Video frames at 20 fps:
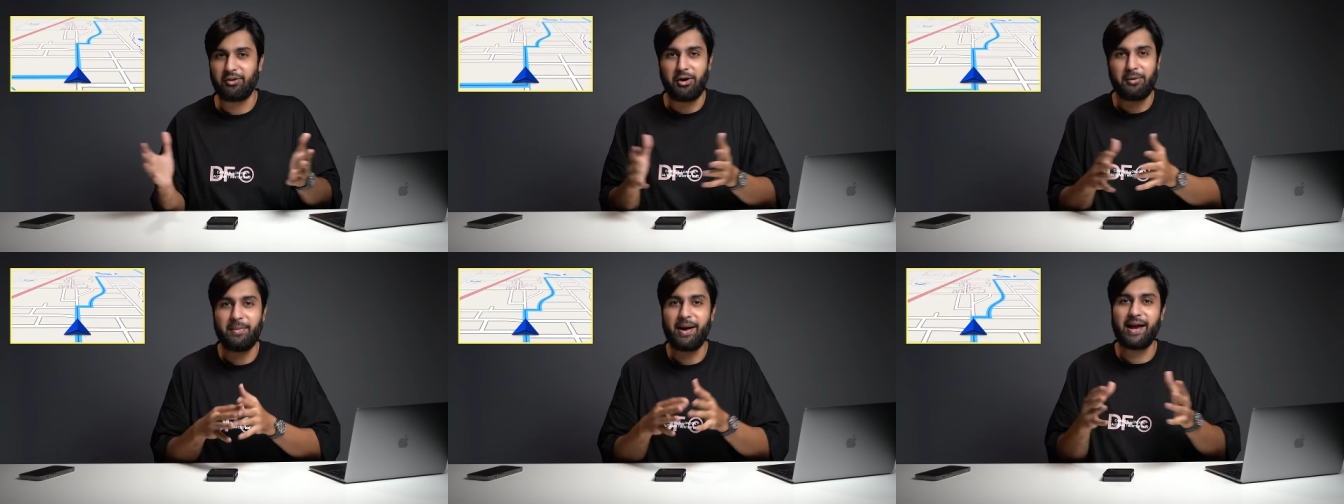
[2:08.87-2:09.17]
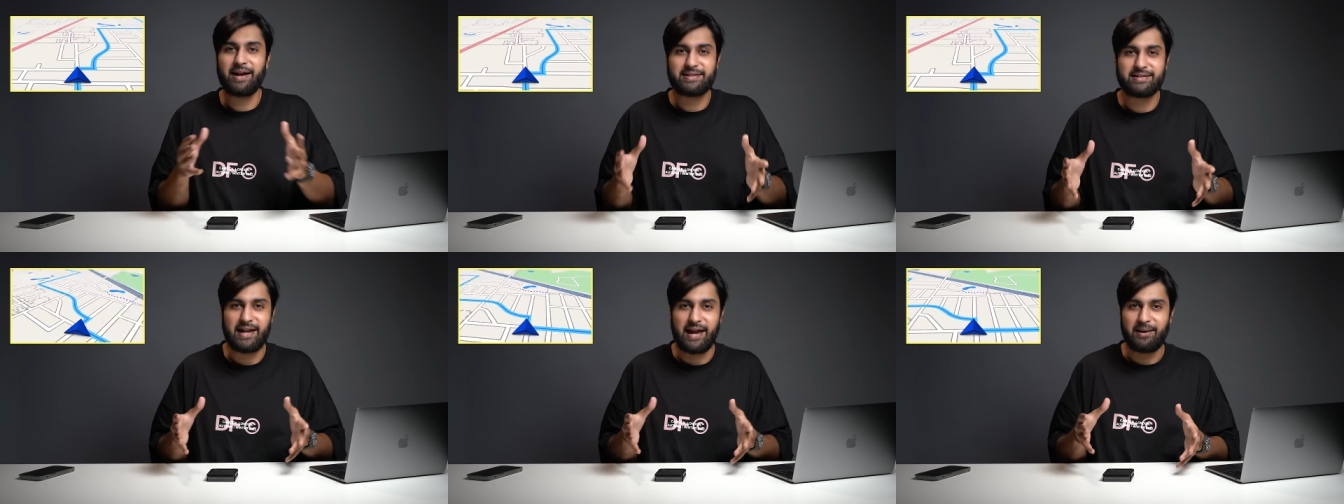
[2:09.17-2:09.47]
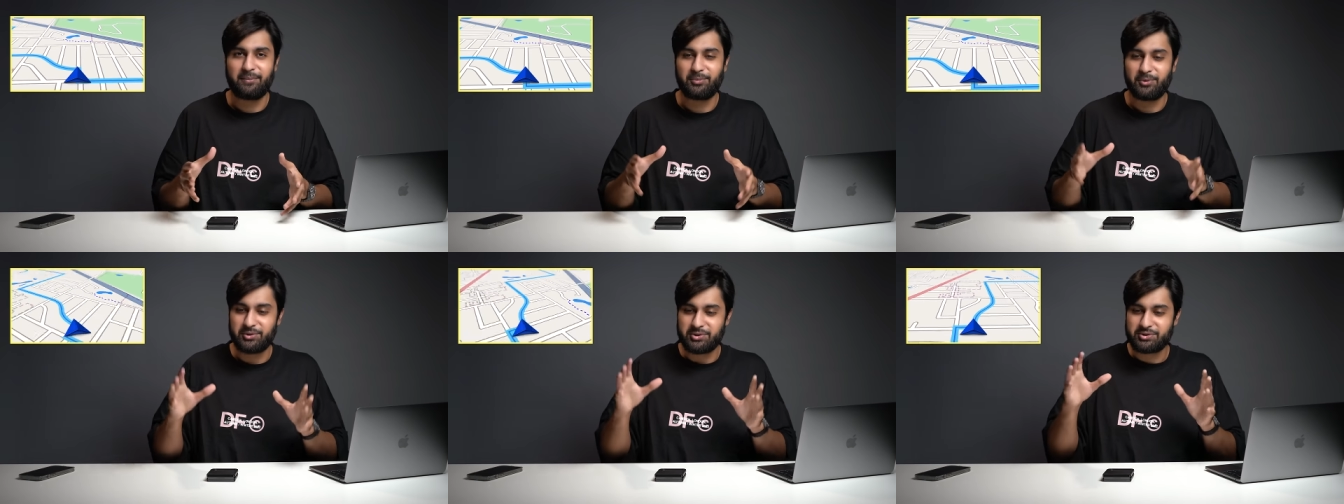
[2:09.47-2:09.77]
All my
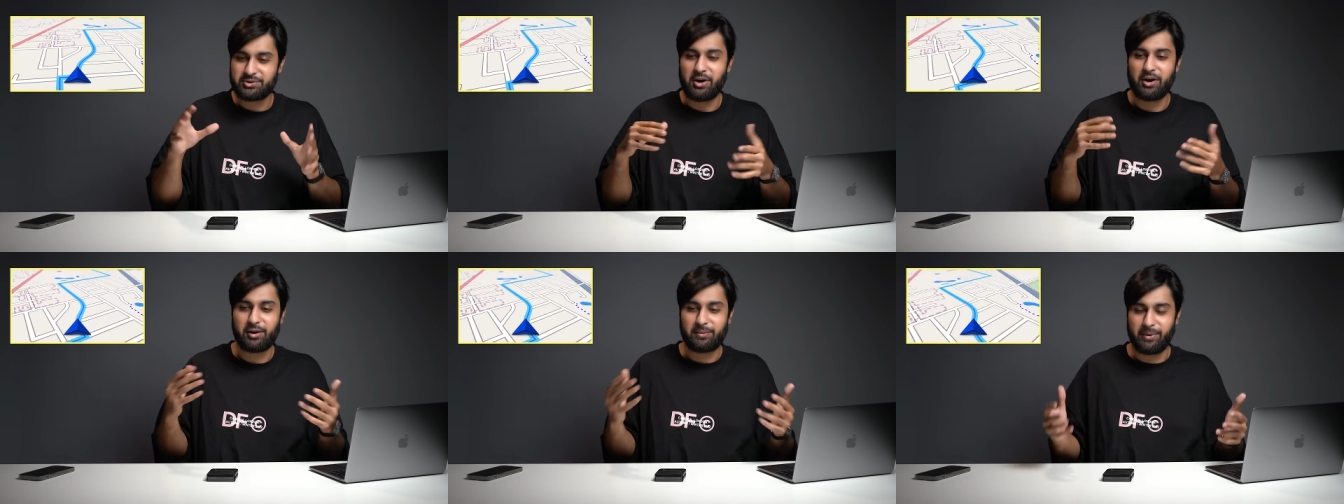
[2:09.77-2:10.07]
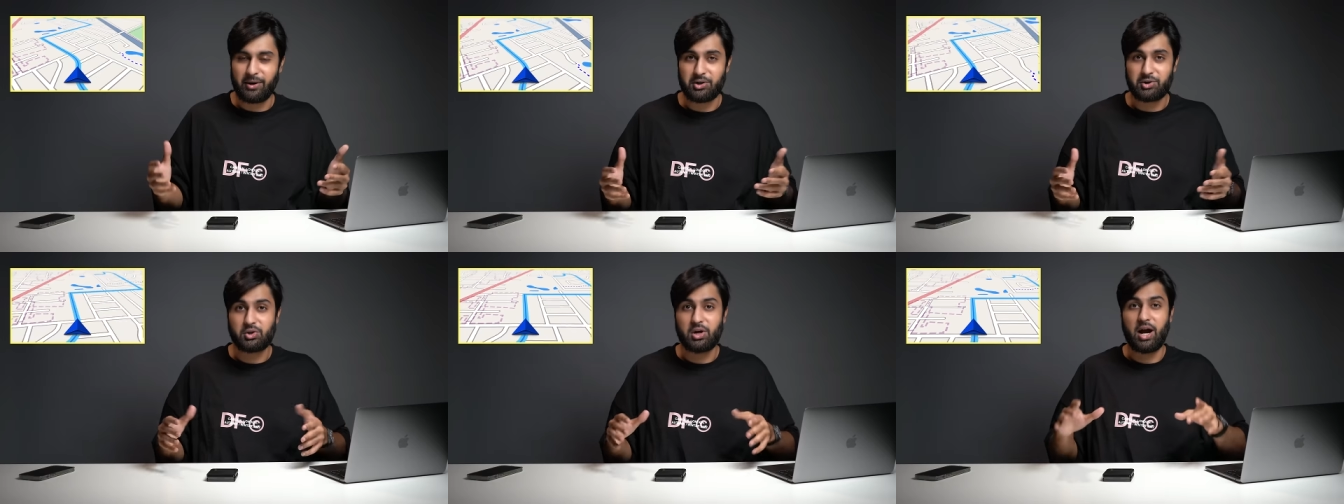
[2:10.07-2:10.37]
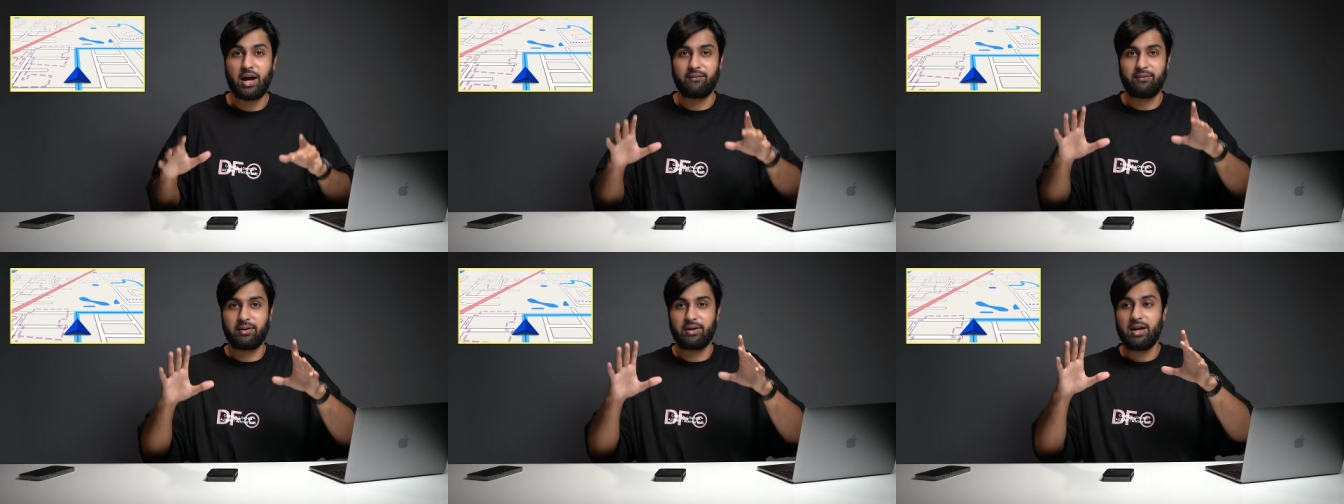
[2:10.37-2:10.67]
examples talk about
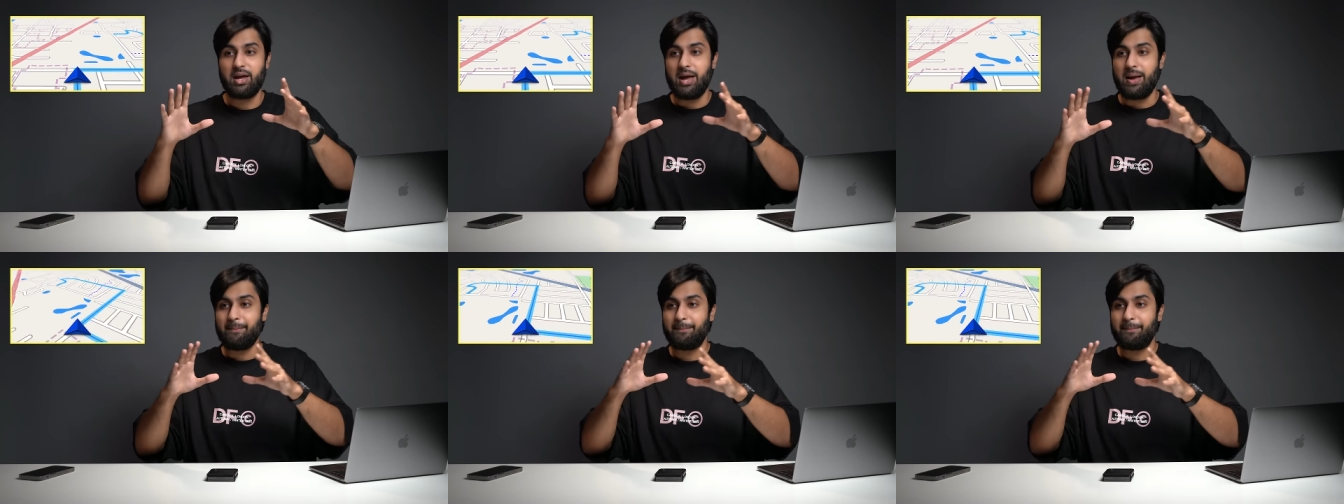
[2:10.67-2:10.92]
driving.